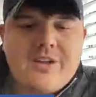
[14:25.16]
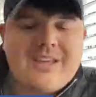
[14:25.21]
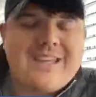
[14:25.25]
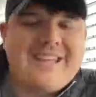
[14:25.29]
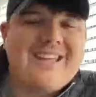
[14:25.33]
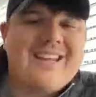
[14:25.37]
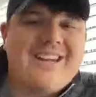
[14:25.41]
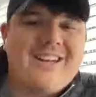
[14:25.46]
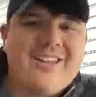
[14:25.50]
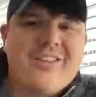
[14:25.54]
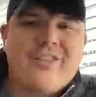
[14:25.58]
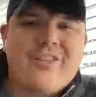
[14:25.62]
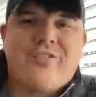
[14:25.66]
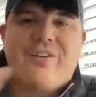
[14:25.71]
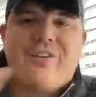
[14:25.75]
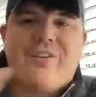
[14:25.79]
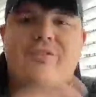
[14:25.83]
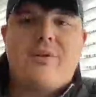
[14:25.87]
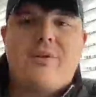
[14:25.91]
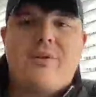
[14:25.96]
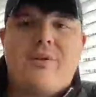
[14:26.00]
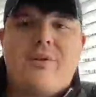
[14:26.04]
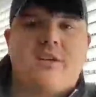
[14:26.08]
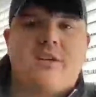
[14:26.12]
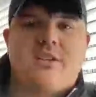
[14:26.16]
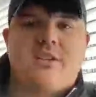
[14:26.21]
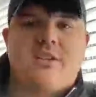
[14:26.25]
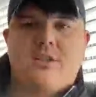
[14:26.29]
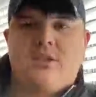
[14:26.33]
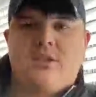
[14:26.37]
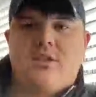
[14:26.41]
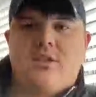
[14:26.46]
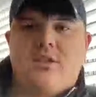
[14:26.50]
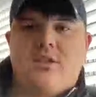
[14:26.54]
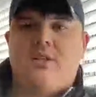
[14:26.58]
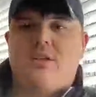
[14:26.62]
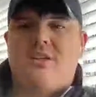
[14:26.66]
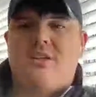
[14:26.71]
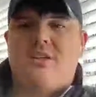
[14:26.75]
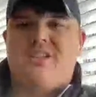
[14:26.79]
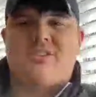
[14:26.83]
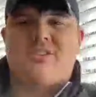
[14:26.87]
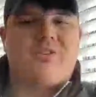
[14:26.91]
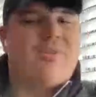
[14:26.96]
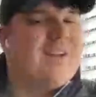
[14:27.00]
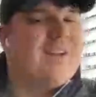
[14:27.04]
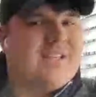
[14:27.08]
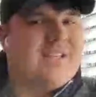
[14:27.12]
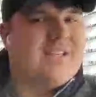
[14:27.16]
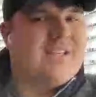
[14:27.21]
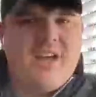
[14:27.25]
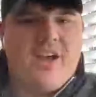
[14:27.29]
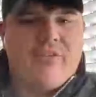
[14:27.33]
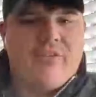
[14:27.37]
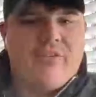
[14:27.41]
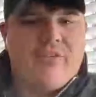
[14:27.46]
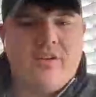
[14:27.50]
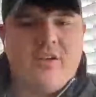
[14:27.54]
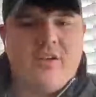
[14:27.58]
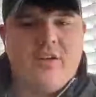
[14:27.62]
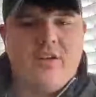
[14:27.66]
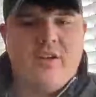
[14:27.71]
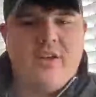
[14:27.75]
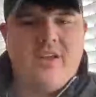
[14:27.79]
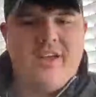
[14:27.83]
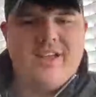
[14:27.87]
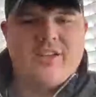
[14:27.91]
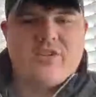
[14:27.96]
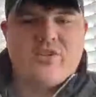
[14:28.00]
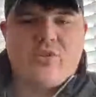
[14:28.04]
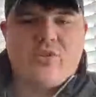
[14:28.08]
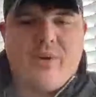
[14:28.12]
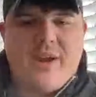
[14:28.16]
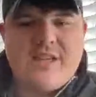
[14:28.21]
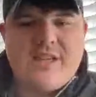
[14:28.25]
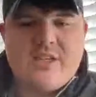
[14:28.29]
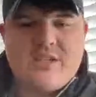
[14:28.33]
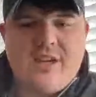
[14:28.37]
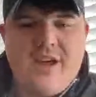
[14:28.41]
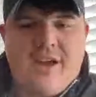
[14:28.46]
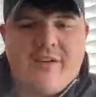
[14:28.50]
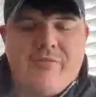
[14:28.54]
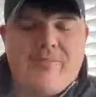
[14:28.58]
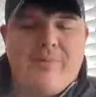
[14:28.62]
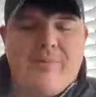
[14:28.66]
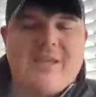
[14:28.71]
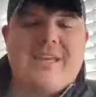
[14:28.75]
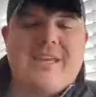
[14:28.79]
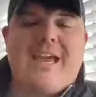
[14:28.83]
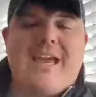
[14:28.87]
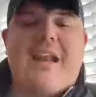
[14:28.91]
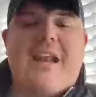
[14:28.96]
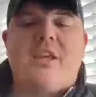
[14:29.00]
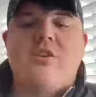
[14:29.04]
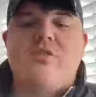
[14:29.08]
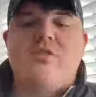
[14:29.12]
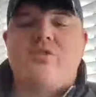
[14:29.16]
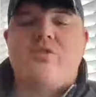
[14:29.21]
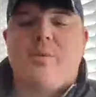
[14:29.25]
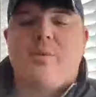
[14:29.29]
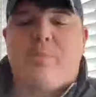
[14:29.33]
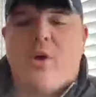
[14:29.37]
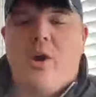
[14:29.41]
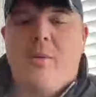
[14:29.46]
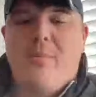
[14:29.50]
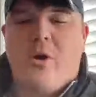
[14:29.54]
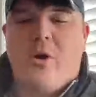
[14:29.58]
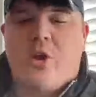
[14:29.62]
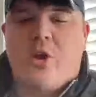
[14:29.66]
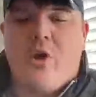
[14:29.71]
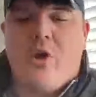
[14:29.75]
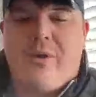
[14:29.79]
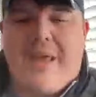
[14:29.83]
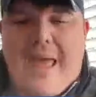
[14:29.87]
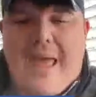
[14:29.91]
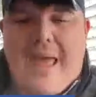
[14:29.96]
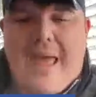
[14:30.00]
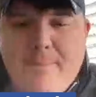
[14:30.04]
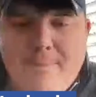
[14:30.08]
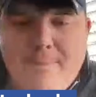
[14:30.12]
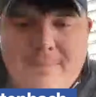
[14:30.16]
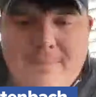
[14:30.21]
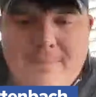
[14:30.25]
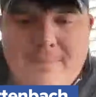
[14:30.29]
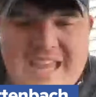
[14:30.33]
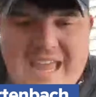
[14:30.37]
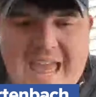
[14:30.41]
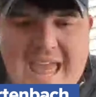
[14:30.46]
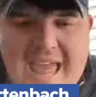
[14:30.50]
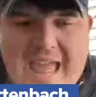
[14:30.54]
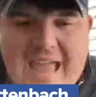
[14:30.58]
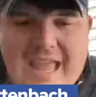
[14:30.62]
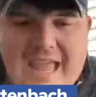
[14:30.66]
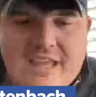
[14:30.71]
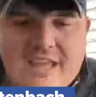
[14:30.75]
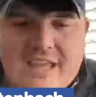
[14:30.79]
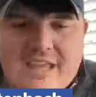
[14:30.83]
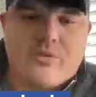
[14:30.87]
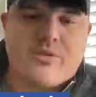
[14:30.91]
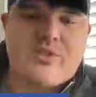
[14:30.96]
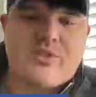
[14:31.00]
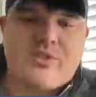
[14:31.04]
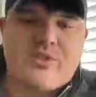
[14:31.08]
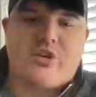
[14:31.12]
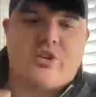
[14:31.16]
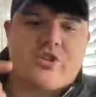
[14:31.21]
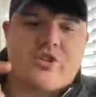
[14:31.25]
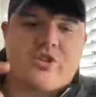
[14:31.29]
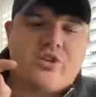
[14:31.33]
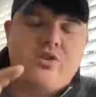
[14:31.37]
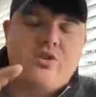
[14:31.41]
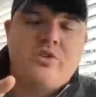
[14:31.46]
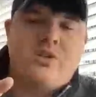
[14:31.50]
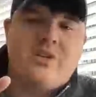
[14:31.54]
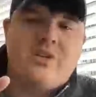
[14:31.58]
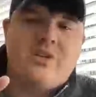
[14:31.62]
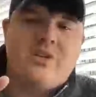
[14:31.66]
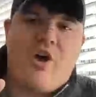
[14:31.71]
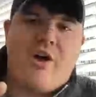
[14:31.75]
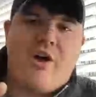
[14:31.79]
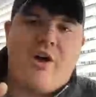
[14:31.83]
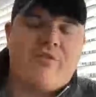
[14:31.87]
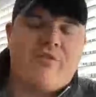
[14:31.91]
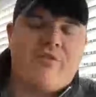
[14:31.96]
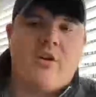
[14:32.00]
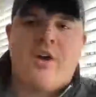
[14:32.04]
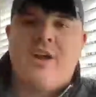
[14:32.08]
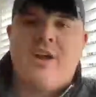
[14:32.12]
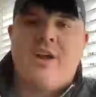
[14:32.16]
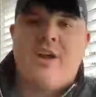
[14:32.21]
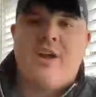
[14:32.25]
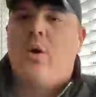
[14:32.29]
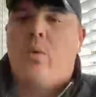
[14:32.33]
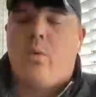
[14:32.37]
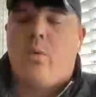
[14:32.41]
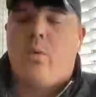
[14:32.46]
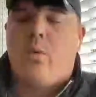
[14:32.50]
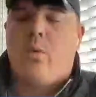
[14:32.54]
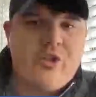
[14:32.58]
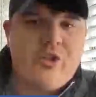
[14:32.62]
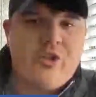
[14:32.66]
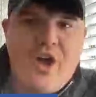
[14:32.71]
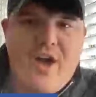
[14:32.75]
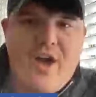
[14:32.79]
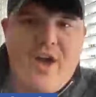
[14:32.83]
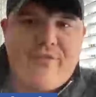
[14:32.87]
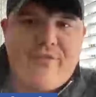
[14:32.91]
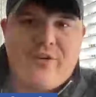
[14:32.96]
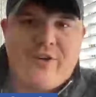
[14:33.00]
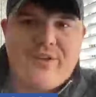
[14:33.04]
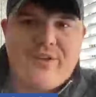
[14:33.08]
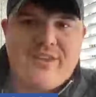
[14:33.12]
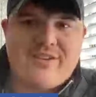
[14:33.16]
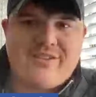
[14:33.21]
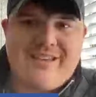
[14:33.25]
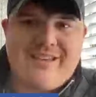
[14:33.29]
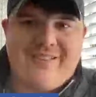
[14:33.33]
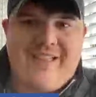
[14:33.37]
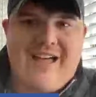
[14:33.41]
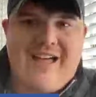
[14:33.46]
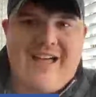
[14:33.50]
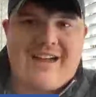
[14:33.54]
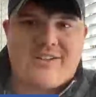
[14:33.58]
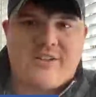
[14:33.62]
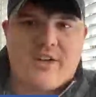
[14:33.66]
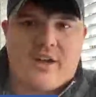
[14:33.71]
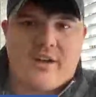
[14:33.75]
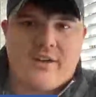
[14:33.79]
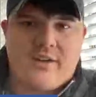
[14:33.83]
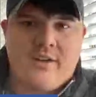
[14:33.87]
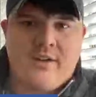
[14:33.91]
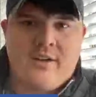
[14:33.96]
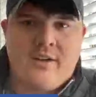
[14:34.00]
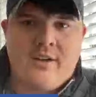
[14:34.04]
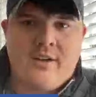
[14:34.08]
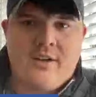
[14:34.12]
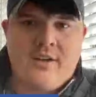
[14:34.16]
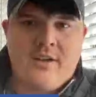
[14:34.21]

You can get another fifty bucks. It's great stuff. It's great stuff. But you got to use the promo code M B A. So it's an exclusive offer. We're only offering this at Locked On.